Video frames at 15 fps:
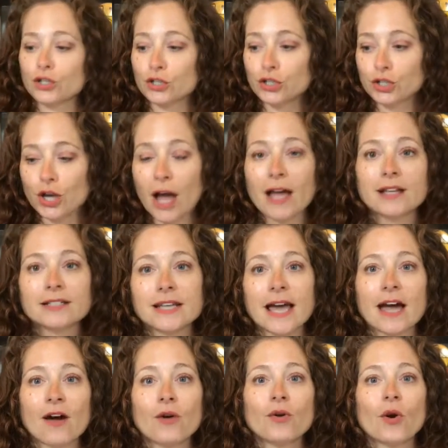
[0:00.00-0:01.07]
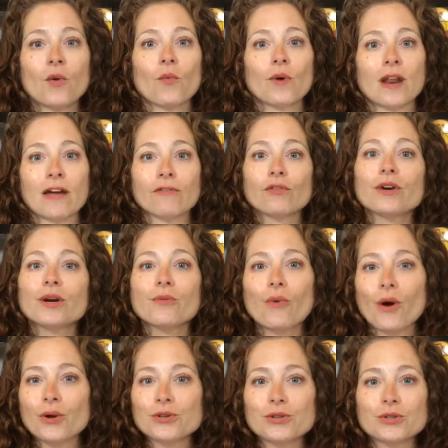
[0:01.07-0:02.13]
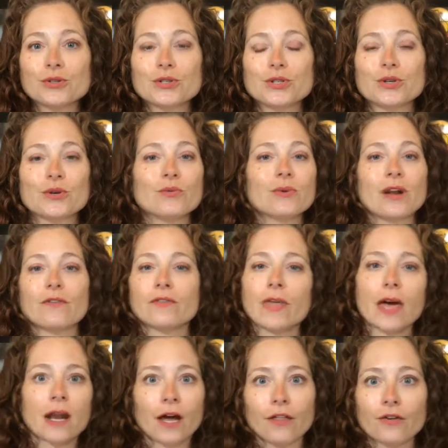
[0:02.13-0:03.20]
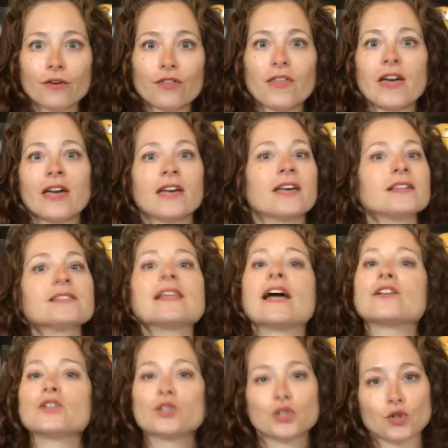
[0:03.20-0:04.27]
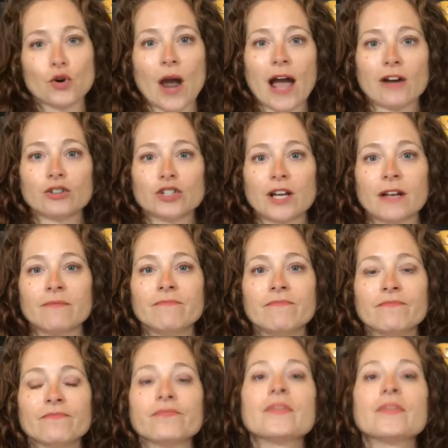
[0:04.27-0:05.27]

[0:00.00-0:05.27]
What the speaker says: Jot down whatever it wandered to, whatever that other thing is, that distraction,